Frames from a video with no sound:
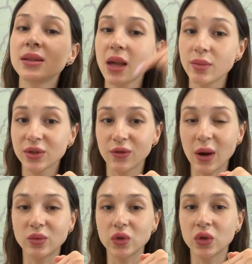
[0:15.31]

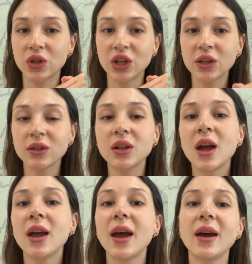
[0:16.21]
subscribe to the channel
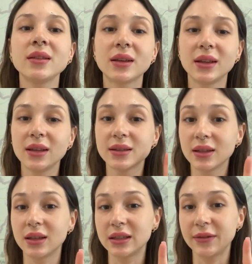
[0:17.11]
and click
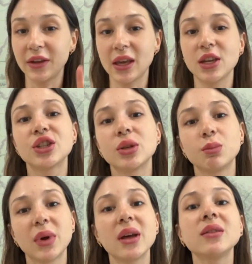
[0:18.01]
the notification
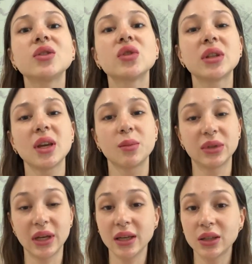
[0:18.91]
bell to stay
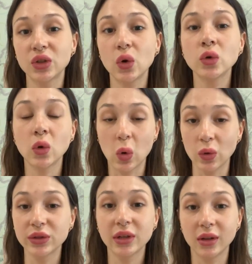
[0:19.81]
updated on
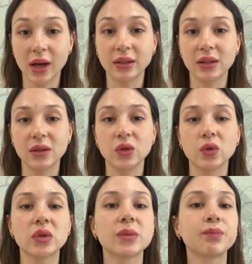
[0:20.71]
all the latest
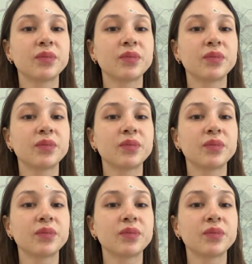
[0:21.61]
news.